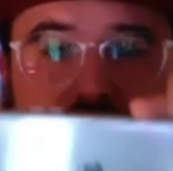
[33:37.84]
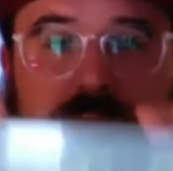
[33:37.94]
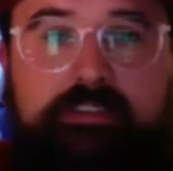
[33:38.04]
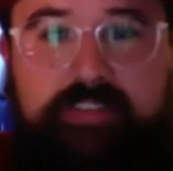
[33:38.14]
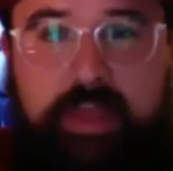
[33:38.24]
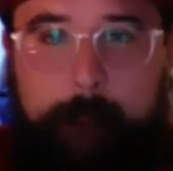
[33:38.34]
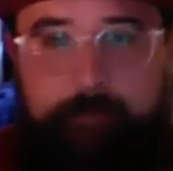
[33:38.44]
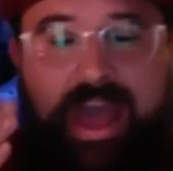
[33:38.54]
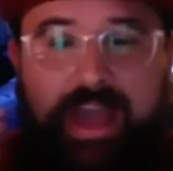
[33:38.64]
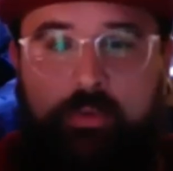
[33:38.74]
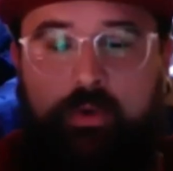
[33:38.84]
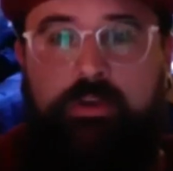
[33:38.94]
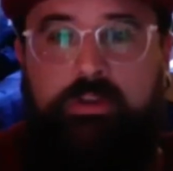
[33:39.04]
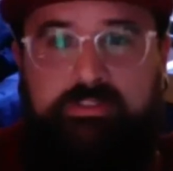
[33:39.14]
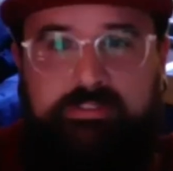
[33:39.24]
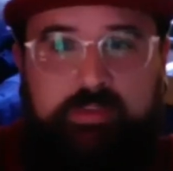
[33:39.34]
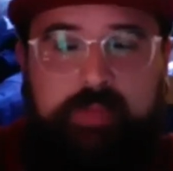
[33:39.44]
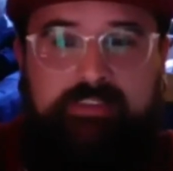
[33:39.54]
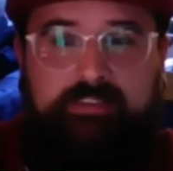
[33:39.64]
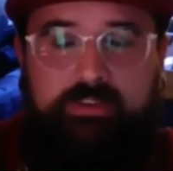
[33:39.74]
step back where you can see
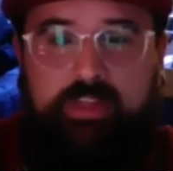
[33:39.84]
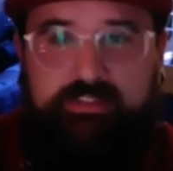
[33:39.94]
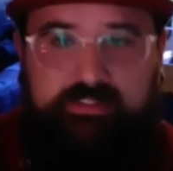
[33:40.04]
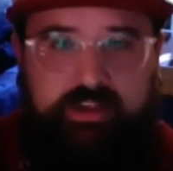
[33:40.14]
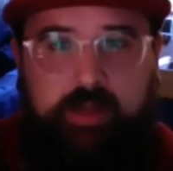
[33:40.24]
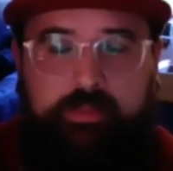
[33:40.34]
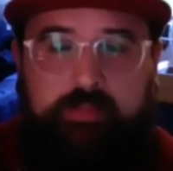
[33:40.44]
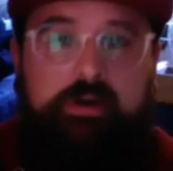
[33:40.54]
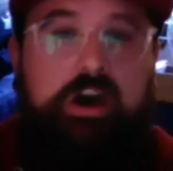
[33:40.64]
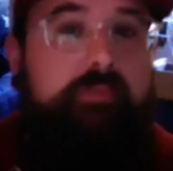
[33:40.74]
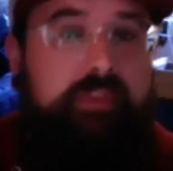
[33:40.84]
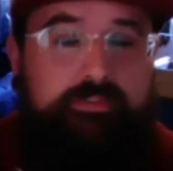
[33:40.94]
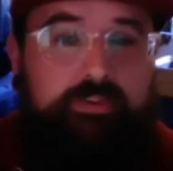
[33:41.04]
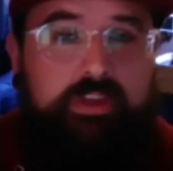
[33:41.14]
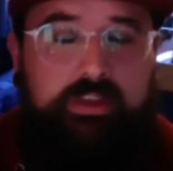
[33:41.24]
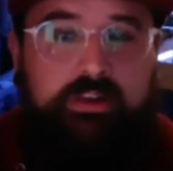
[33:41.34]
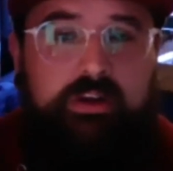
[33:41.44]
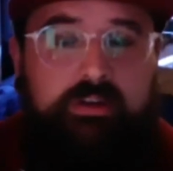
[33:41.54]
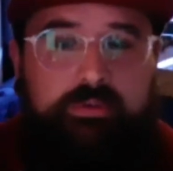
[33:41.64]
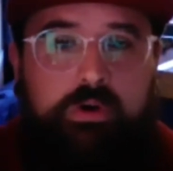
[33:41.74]
basically like the top and the bottom, if you can,
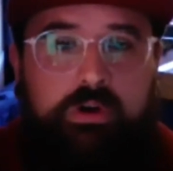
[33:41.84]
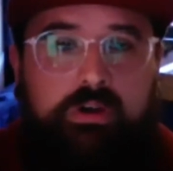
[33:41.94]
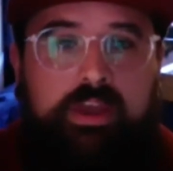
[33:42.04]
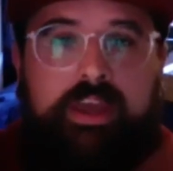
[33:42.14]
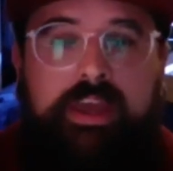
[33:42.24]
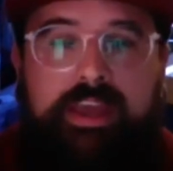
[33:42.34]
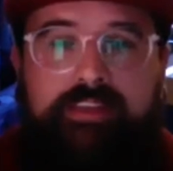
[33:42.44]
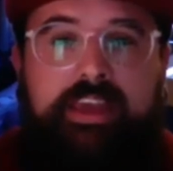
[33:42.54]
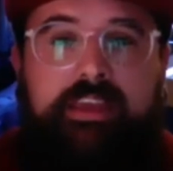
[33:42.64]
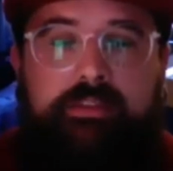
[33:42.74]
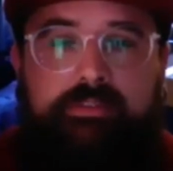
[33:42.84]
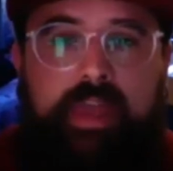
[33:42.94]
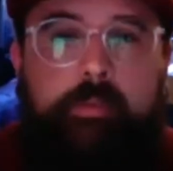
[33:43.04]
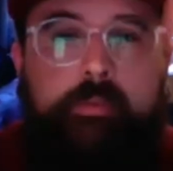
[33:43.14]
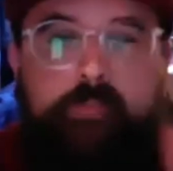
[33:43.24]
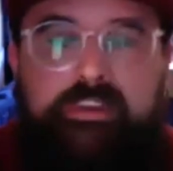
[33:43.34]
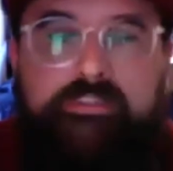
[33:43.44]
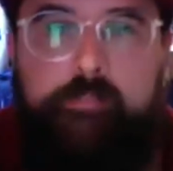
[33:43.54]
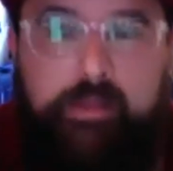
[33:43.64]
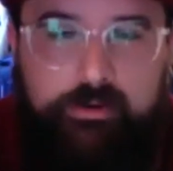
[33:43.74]
of the wall, and tape a piece
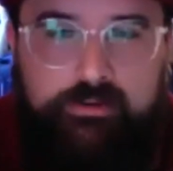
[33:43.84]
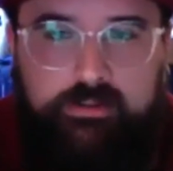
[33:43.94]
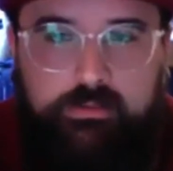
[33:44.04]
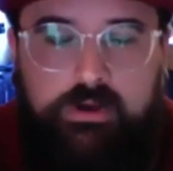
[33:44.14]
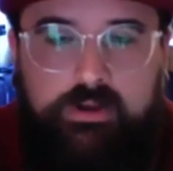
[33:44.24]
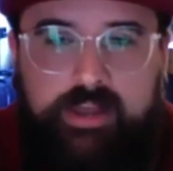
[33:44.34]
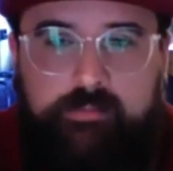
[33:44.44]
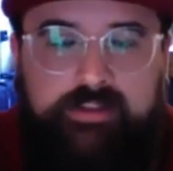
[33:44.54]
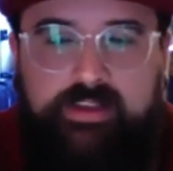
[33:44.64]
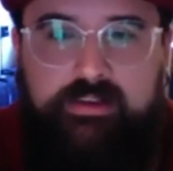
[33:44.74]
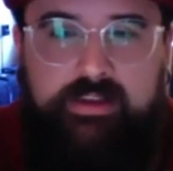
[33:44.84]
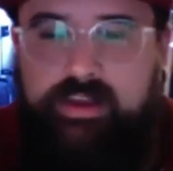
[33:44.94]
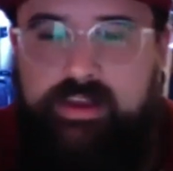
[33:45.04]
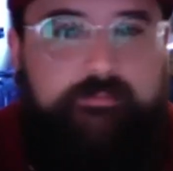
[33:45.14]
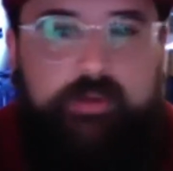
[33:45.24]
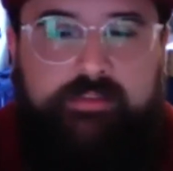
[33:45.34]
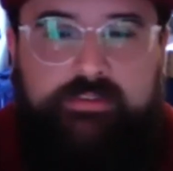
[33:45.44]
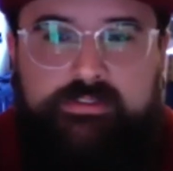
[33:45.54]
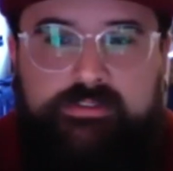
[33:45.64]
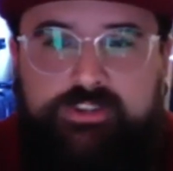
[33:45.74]
of paper to the wall, an 8x10, 8.5 by
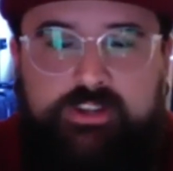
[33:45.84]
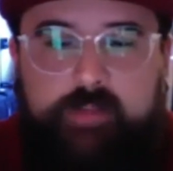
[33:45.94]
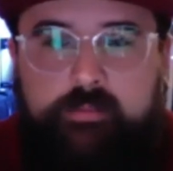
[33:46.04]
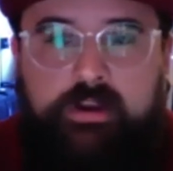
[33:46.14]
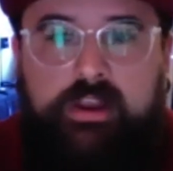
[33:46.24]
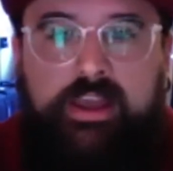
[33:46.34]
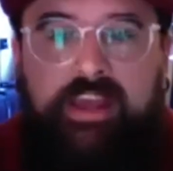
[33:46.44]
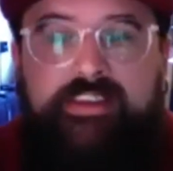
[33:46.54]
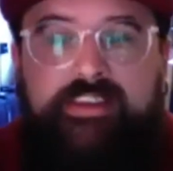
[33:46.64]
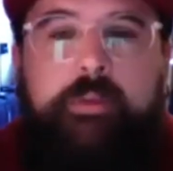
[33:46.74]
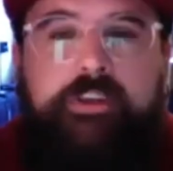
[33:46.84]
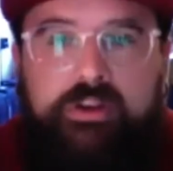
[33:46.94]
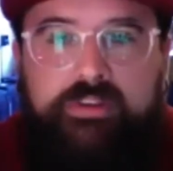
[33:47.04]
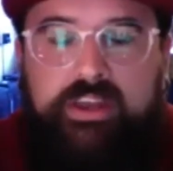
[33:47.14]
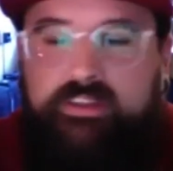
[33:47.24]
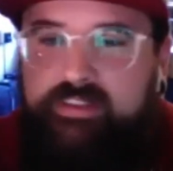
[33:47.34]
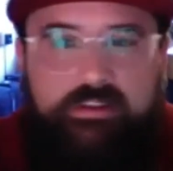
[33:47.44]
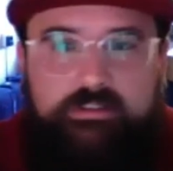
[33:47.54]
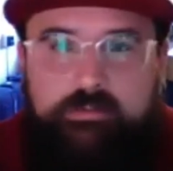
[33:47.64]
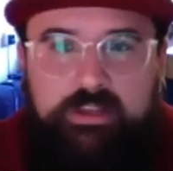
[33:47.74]
11 sheet of paper, and take a picture of it and send
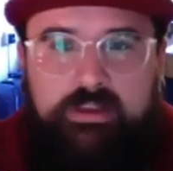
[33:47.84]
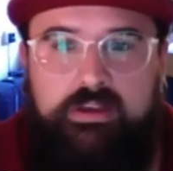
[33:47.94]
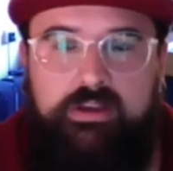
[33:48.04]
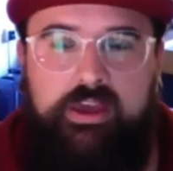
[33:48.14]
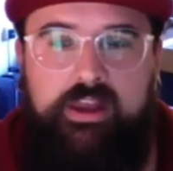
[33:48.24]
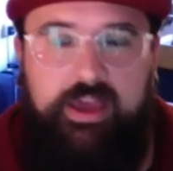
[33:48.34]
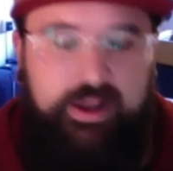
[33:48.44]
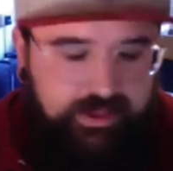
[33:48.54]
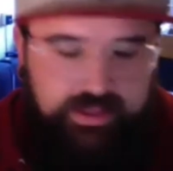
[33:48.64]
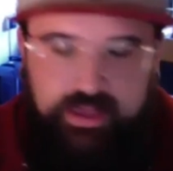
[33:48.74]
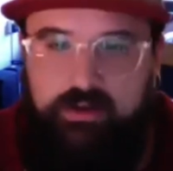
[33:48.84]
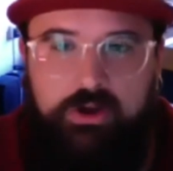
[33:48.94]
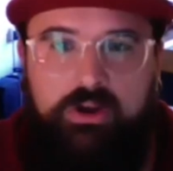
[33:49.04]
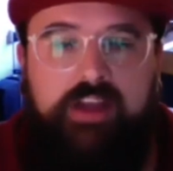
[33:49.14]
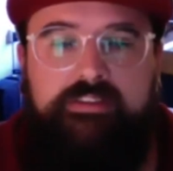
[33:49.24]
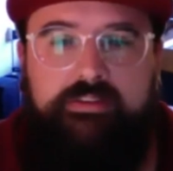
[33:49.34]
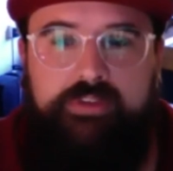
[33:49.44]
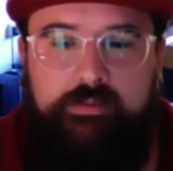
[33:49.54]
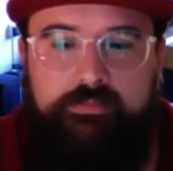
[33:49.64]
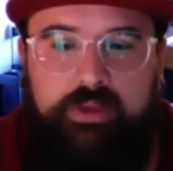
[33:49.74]
it to me. And I get all kinds of them.